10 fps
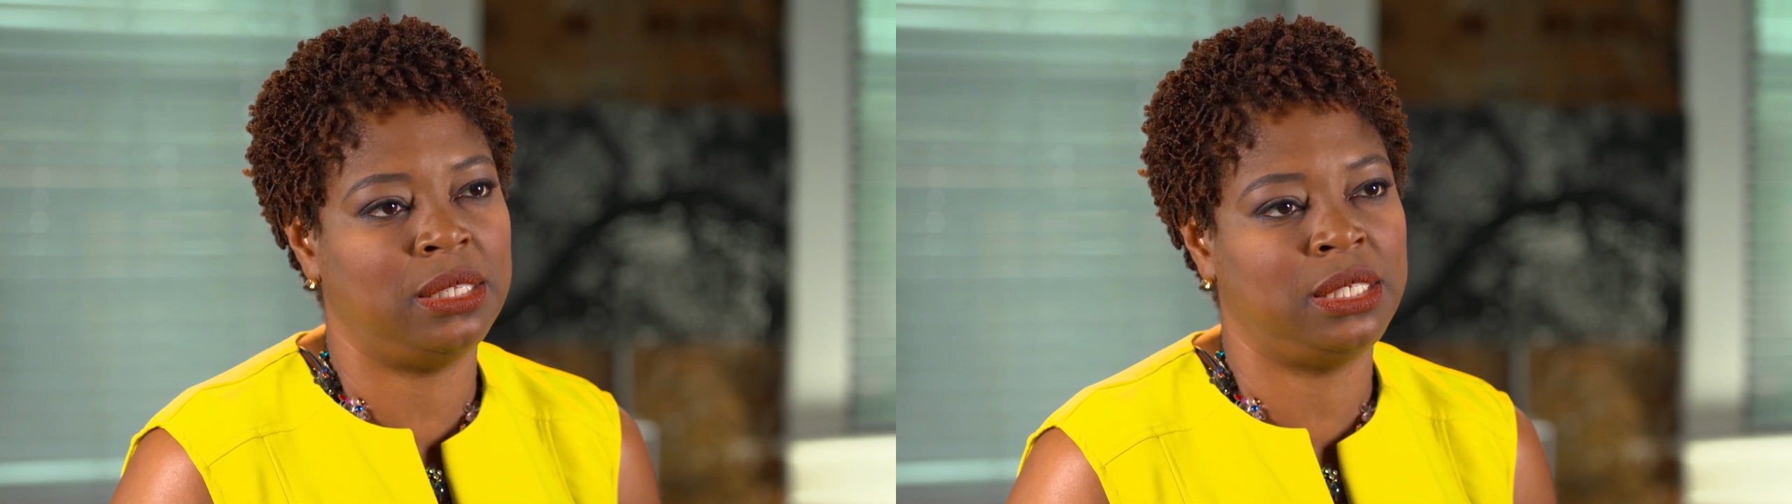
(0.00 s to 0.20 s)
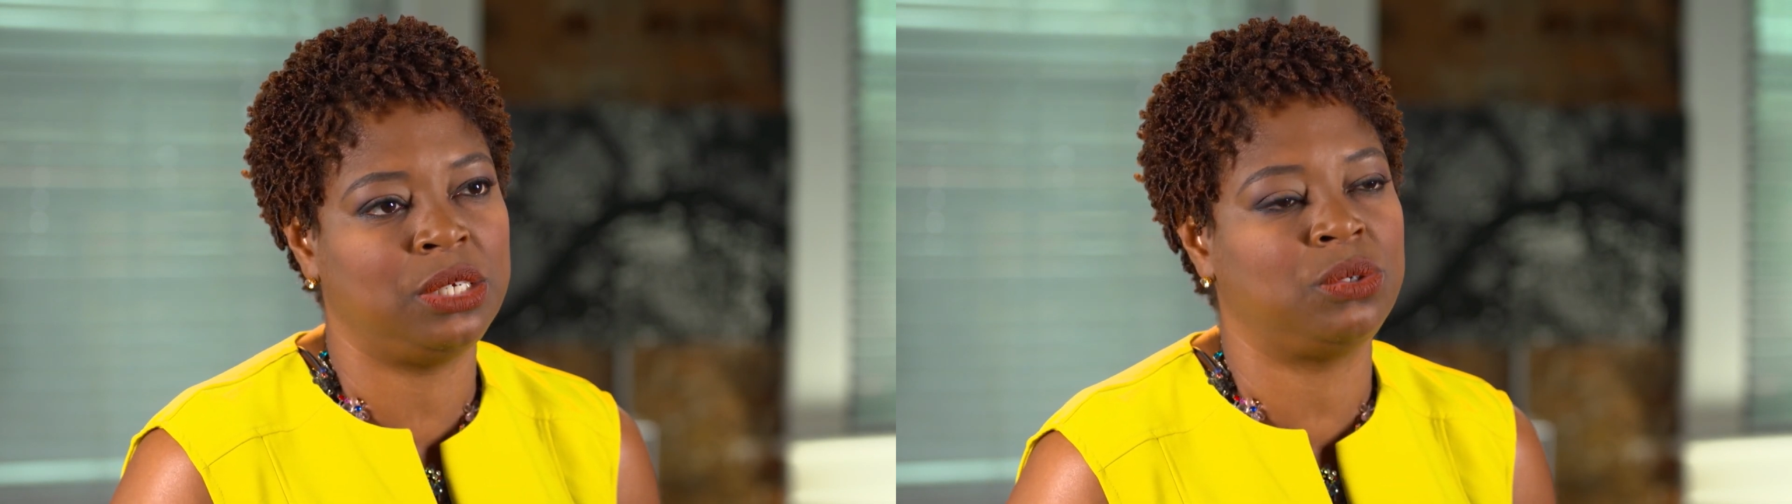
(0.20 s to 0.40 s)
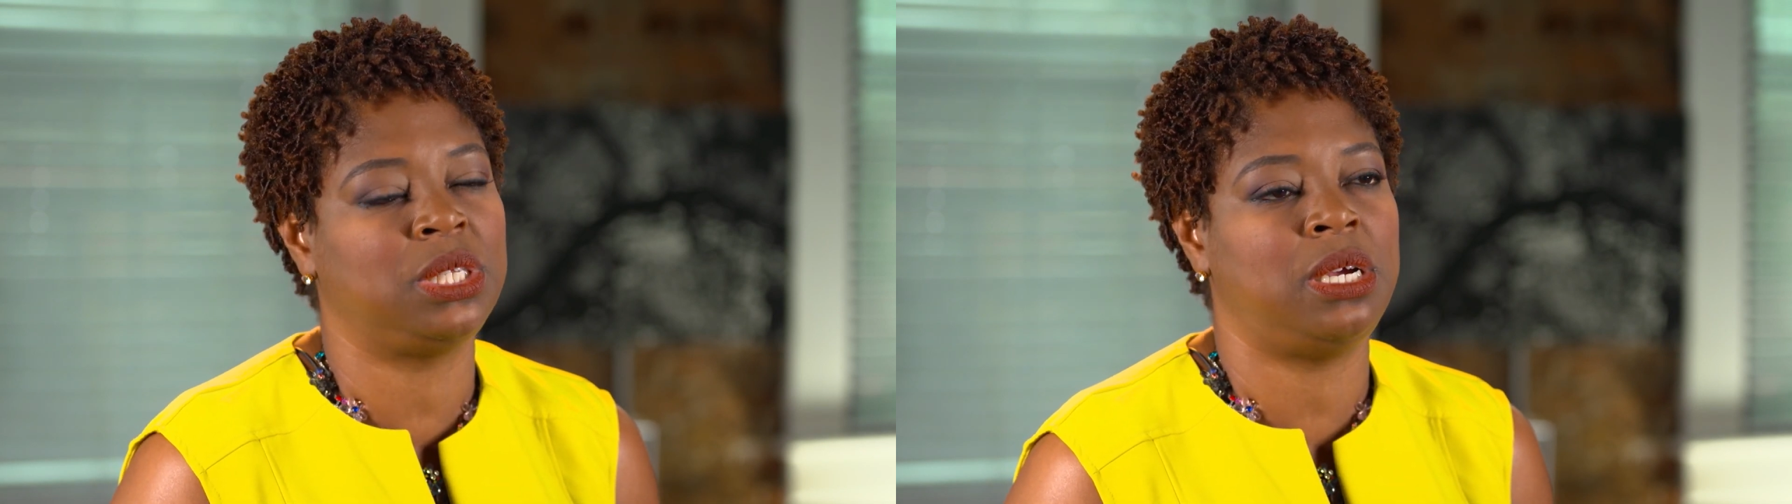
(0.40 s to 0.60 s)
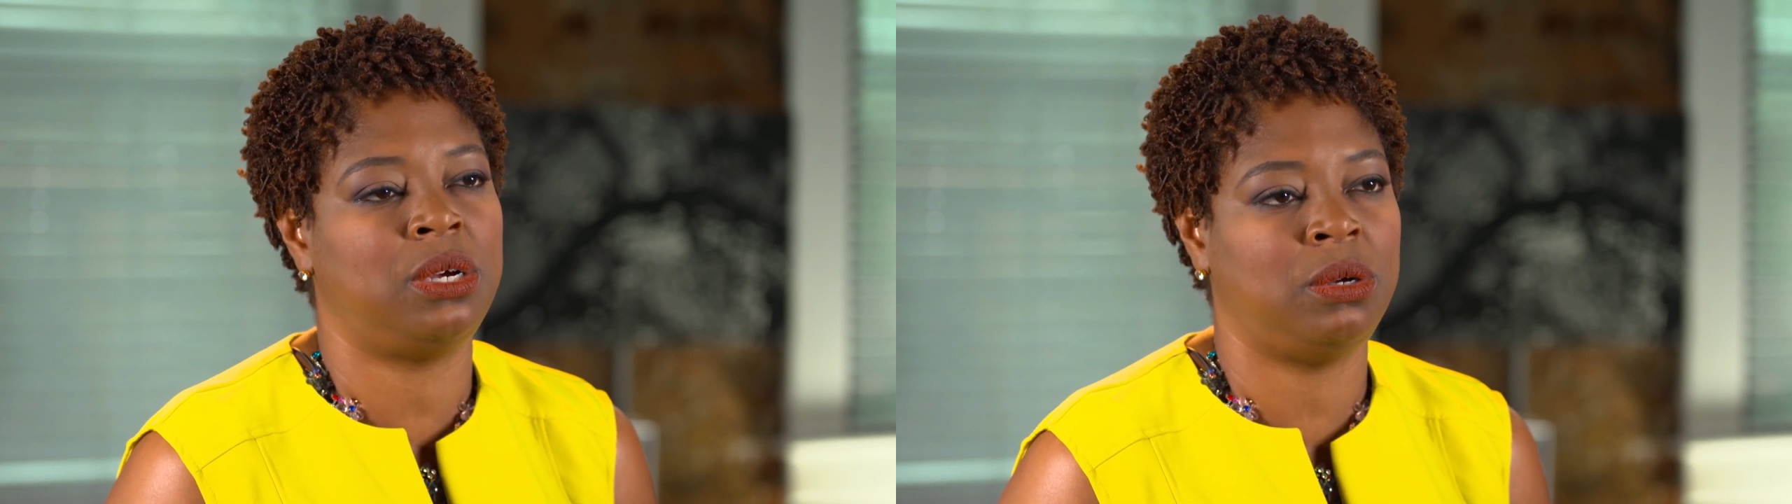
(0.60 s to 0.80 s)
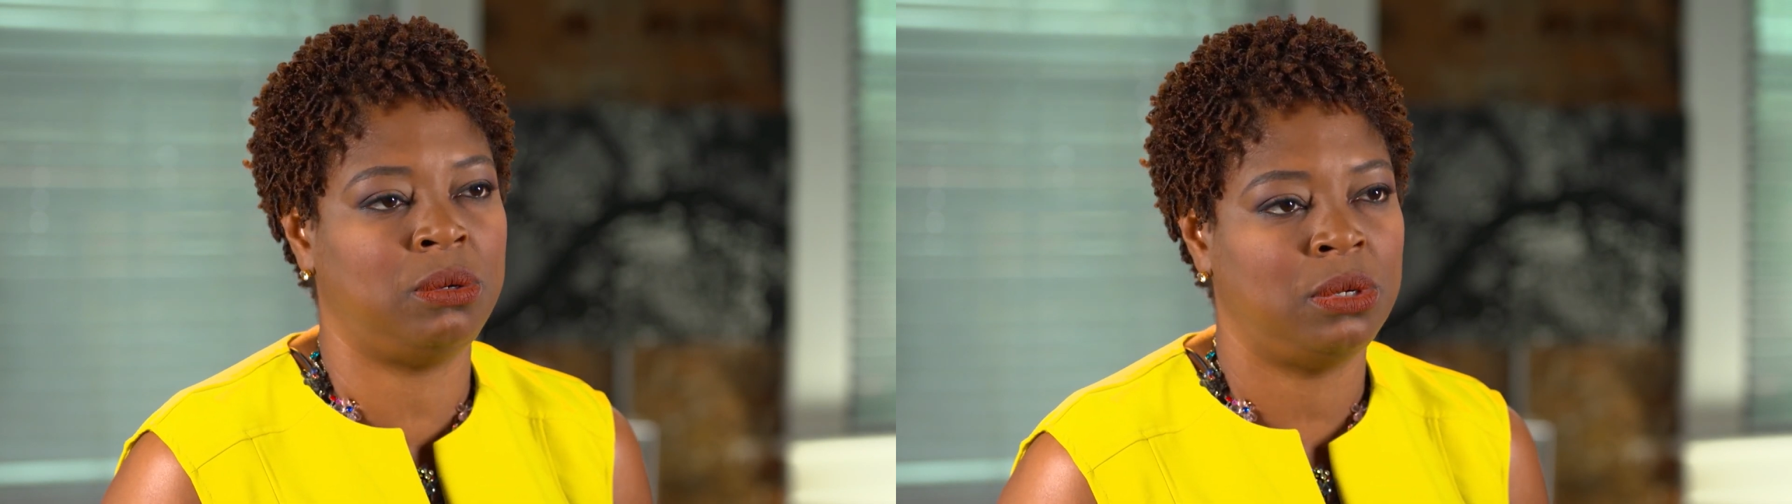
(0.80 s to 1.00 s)
sickle
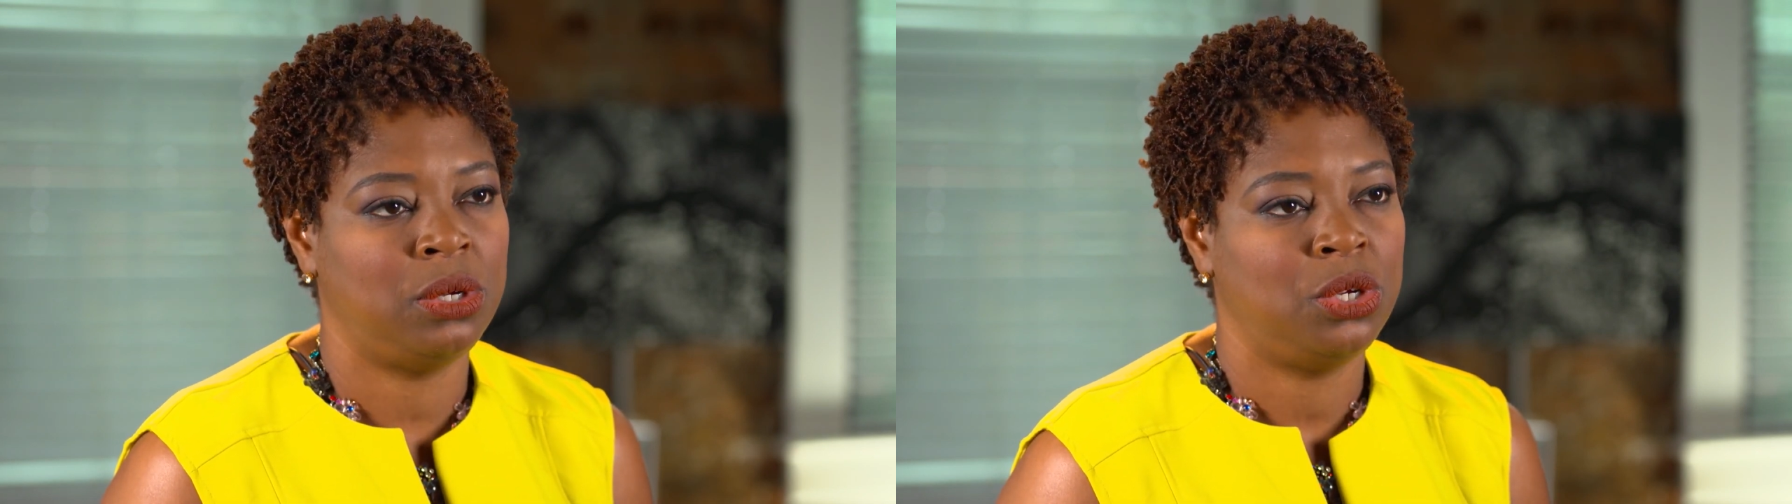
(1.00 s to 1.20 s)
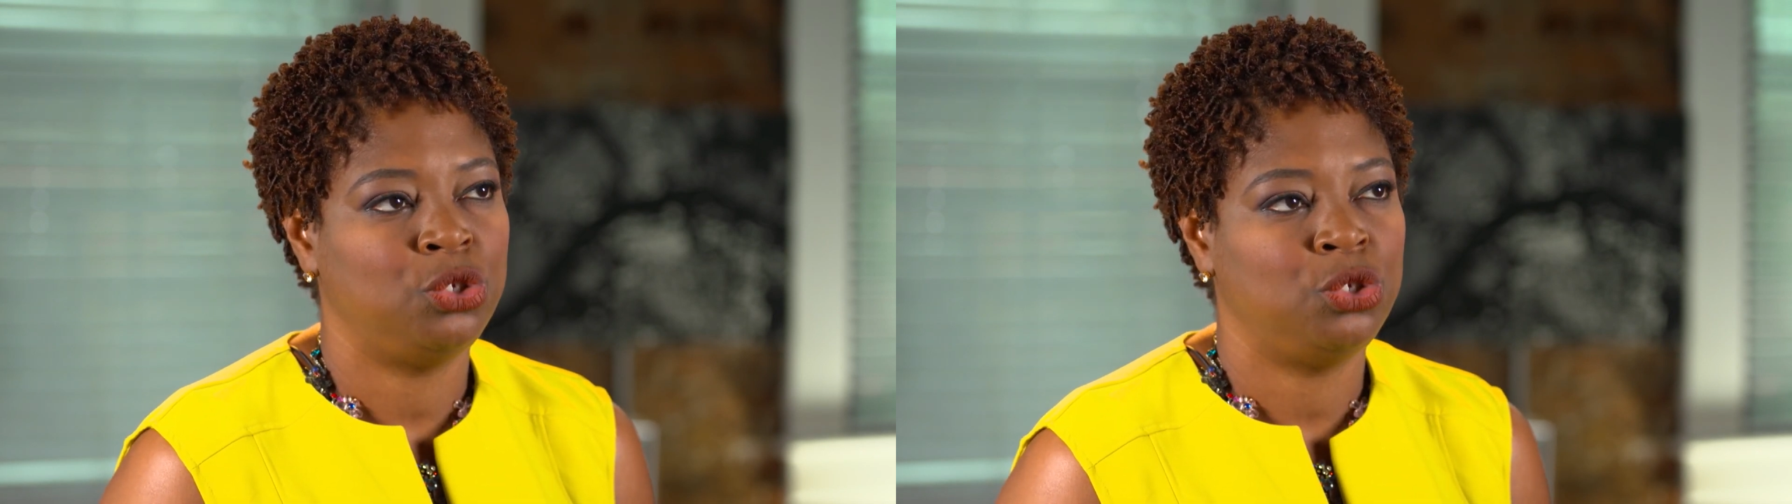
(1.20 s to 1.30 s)
cell